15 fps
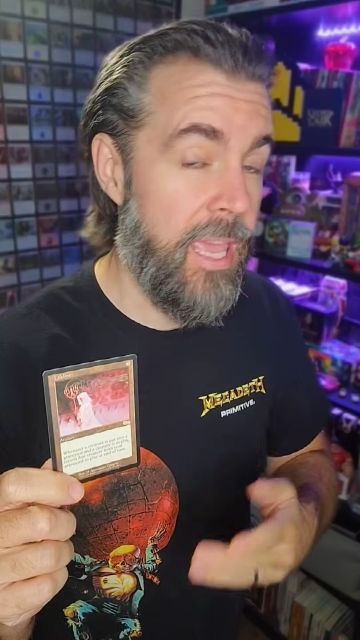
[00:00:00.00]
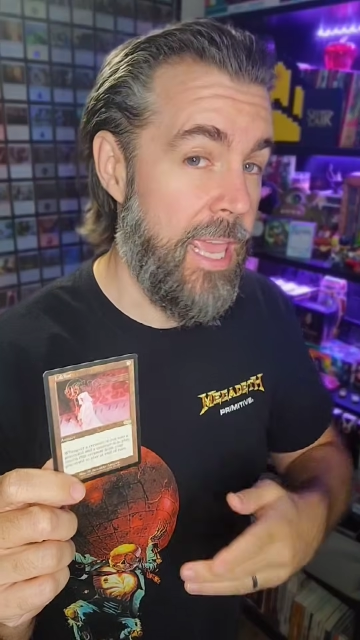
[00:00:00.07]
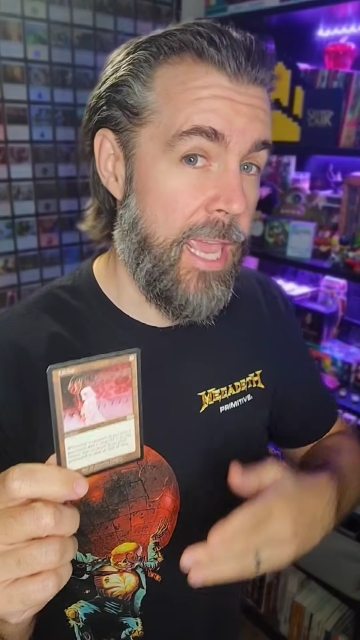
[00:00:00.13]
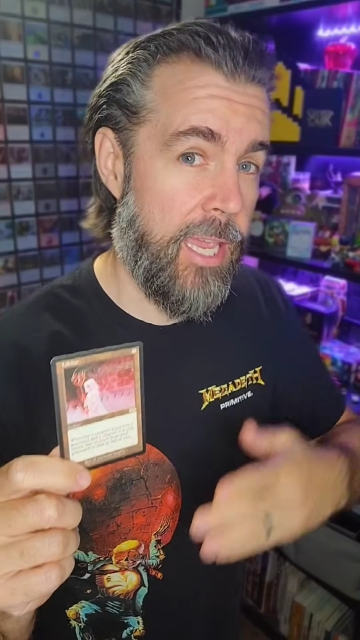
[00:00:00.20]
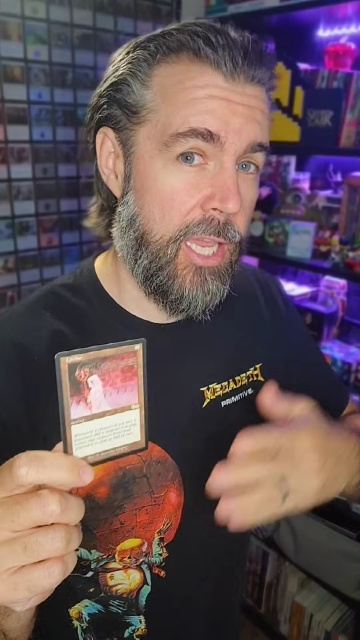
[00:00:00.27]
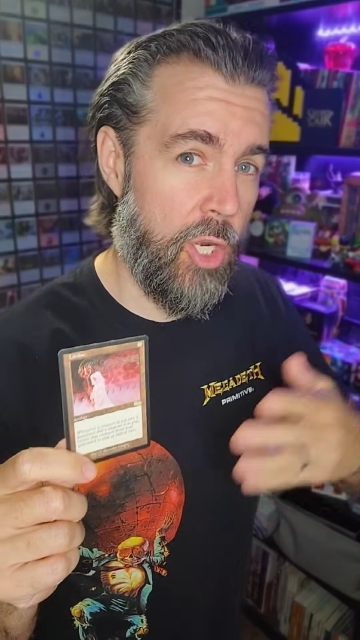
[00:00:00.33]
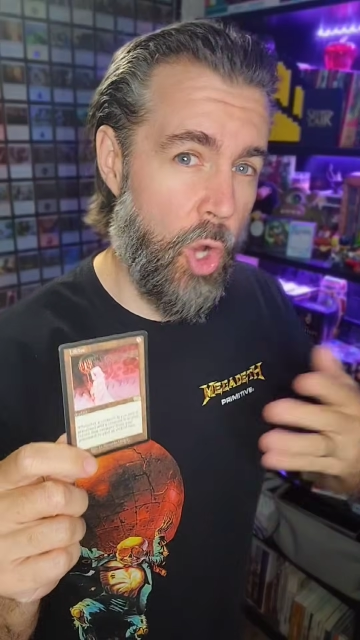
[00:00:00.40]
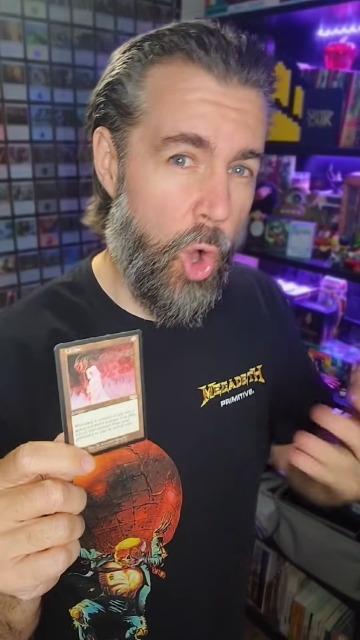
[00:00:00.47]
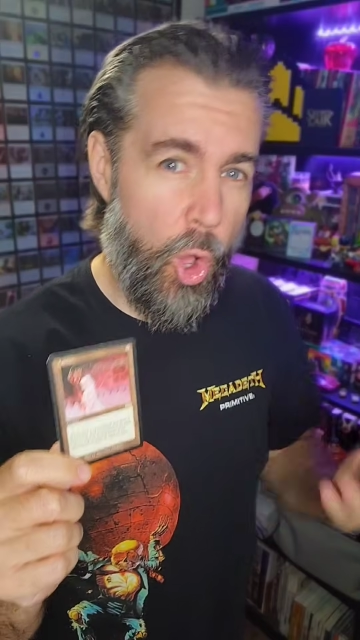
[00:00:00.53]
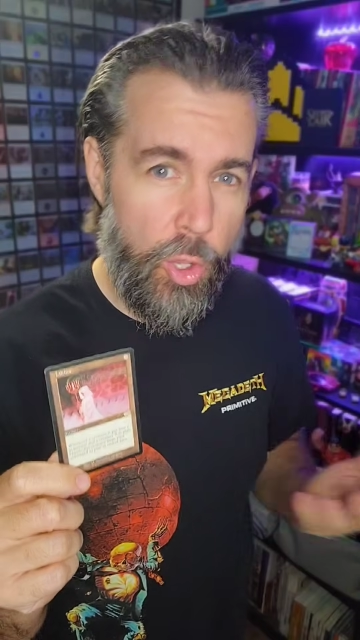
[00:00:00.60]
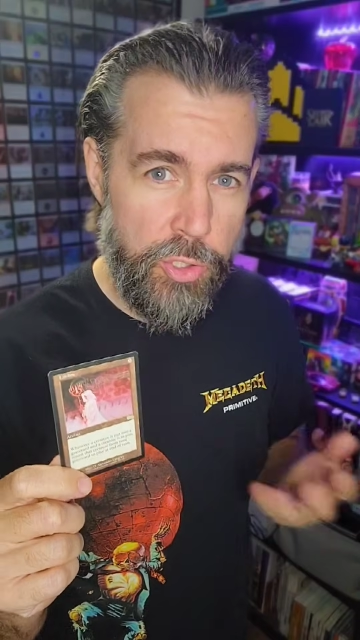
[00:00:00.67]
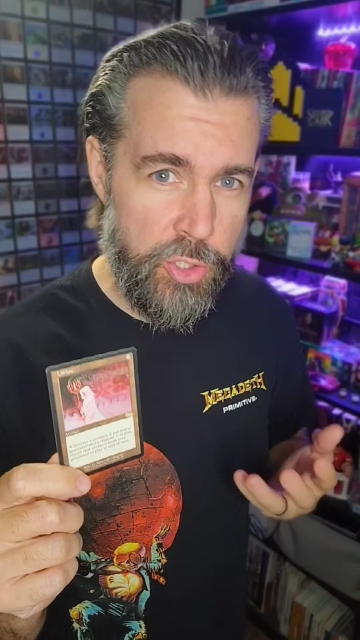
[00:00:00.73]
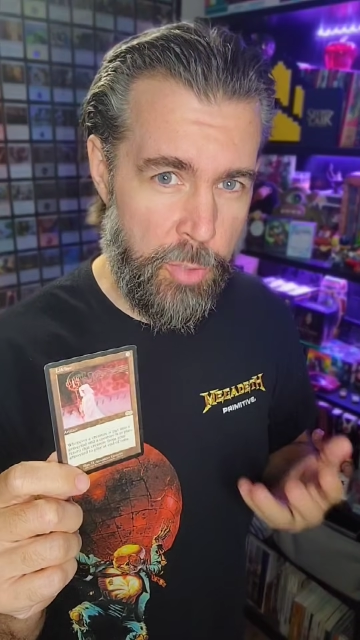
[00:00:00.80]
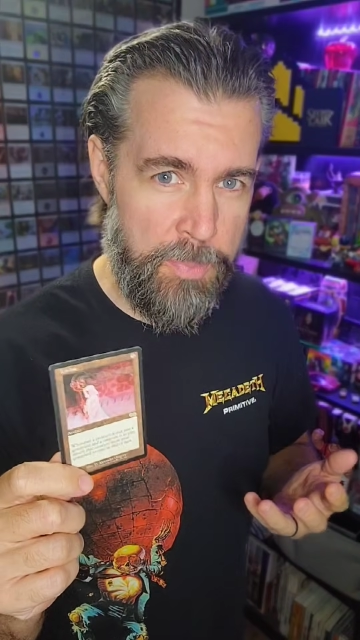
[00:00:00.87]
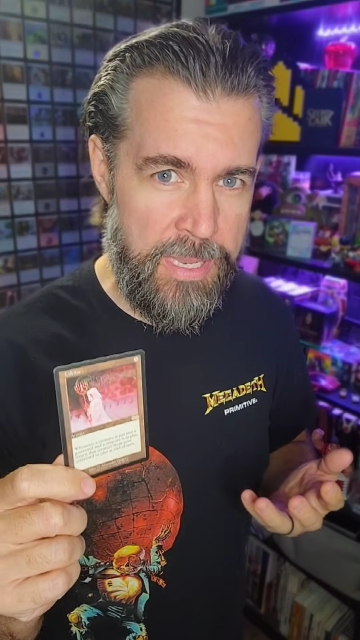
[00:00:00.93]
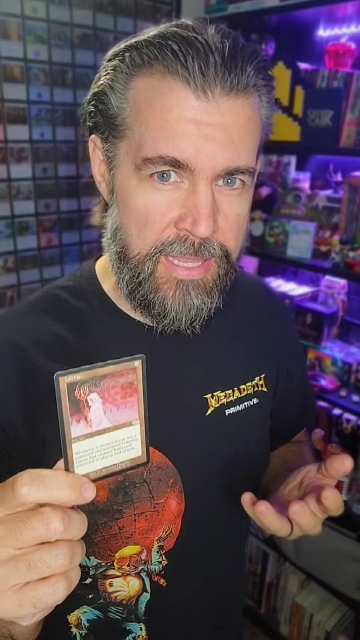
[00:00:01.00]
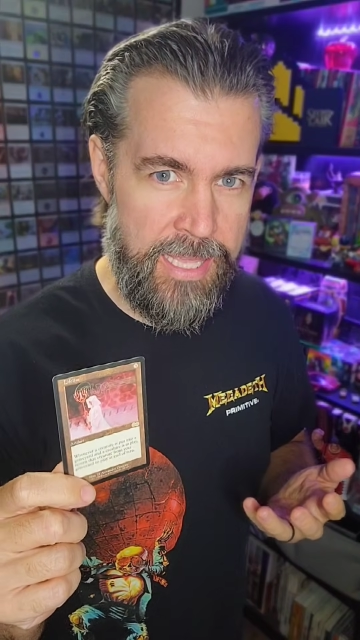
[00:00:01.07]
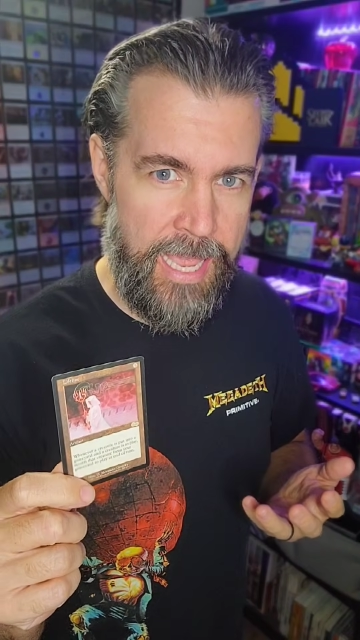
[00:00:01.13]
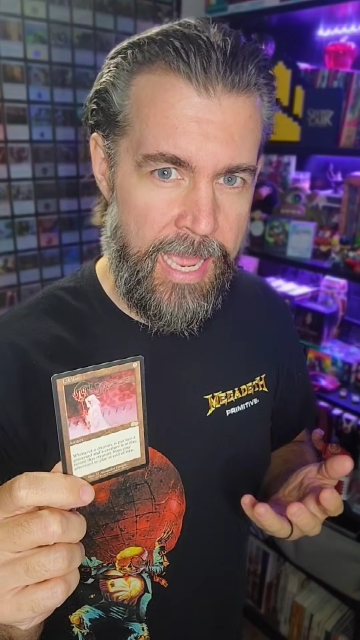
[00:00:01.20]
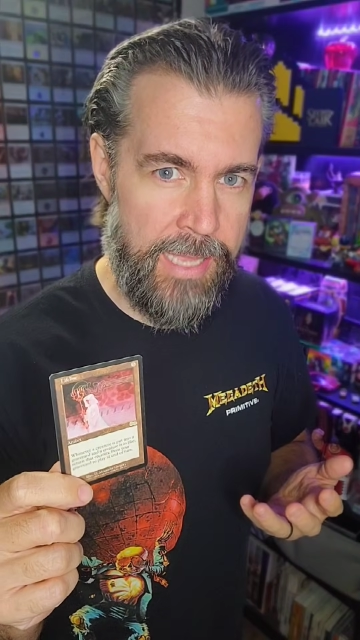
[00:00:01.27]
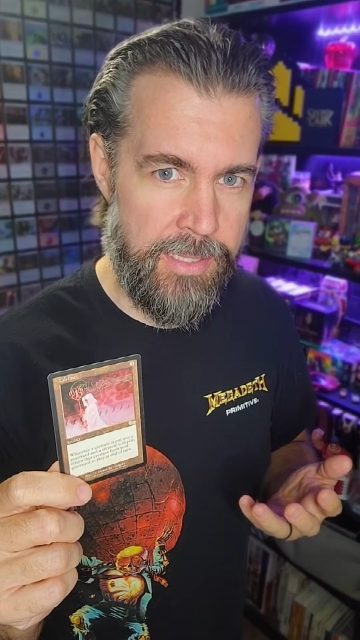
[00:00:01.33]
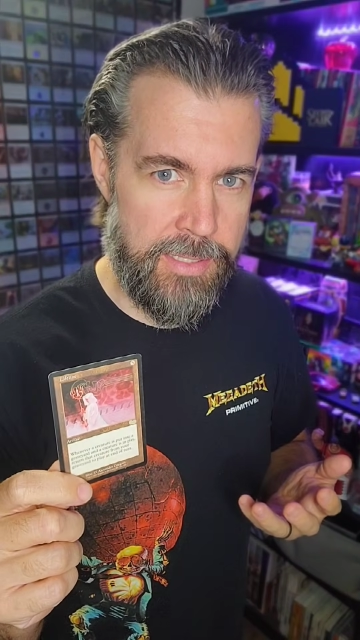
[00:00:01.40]
It can also be
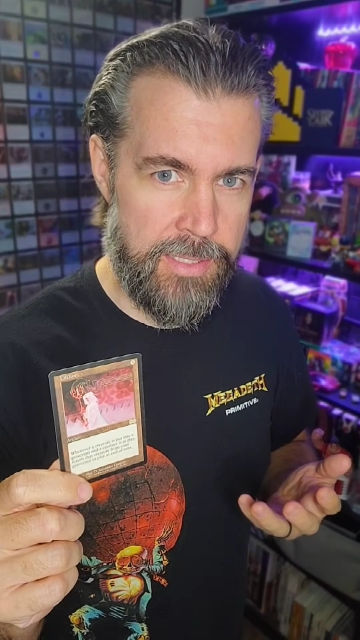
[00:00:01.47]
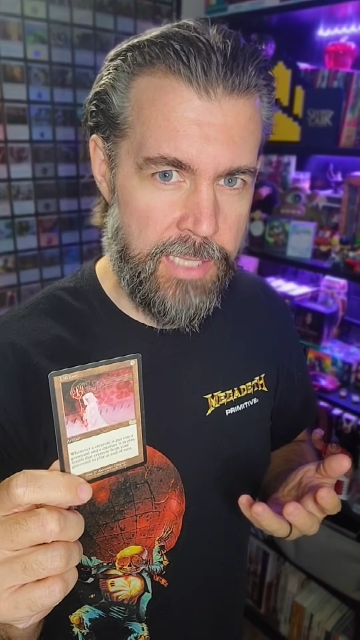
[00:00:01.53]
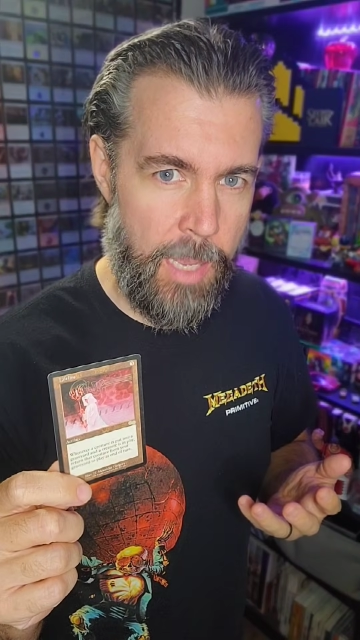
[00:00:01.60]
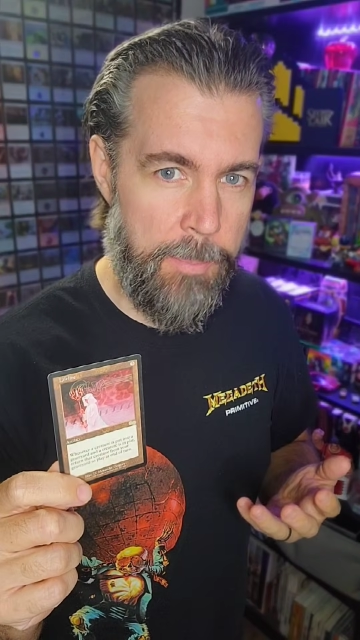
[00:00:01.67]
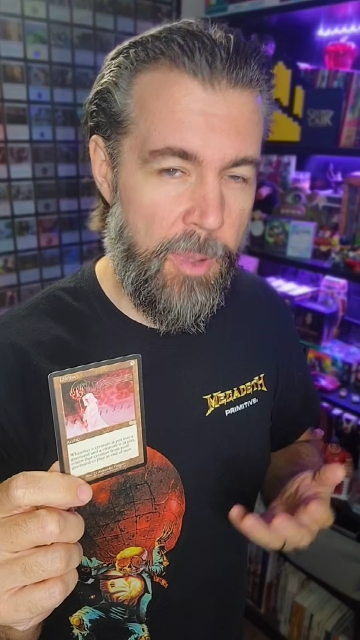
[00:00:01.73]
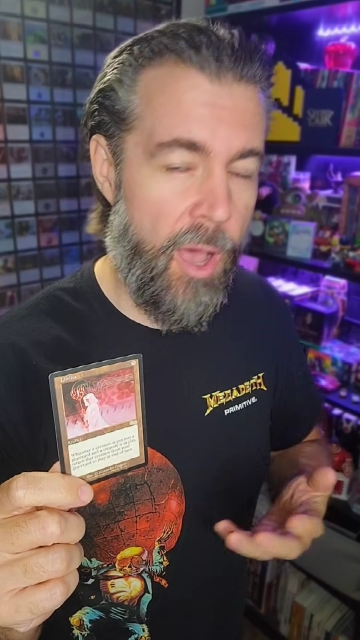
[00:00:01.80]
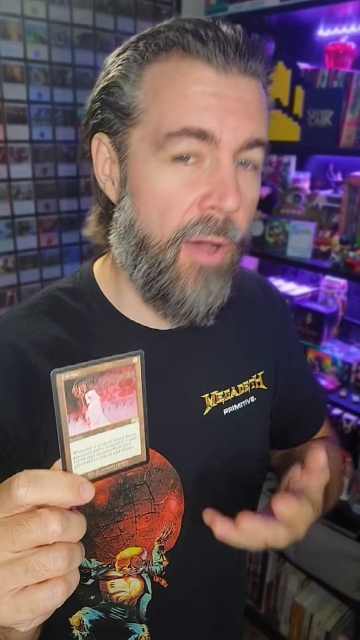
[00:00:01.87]
the end step